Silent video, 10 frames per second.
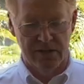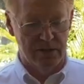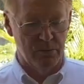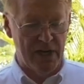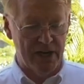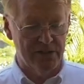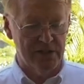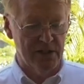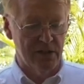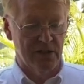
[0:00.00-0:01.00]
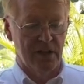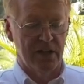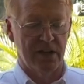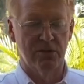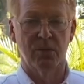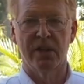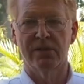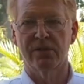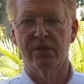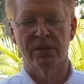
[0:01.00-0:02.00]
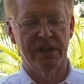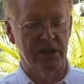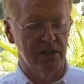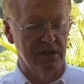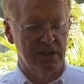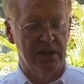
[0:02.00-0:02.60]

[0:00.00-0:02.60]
box here as well as over here.